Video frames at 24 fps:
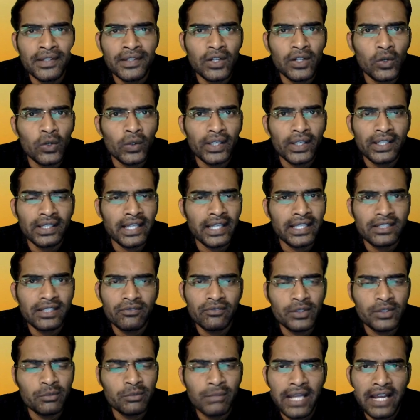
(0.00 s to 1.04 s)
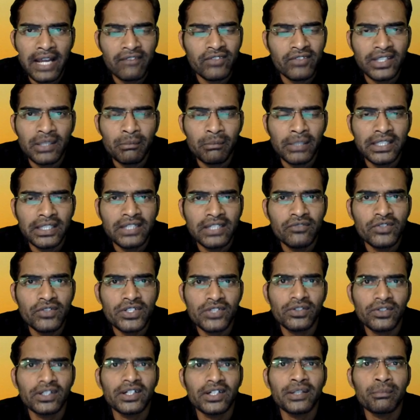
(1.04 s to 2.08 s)
Okay, like we'll be having a many
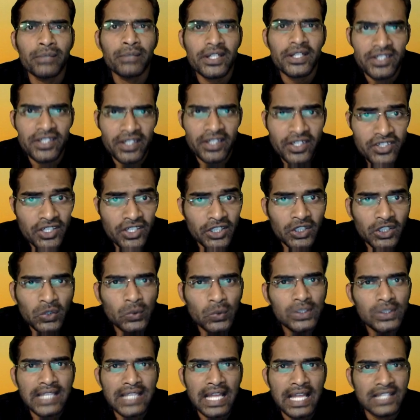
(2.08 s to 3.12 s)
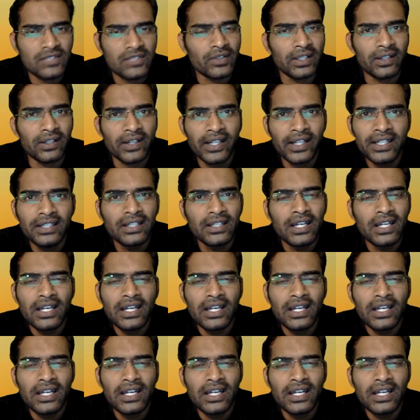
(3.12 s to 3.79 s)
visual representation tools as well, right?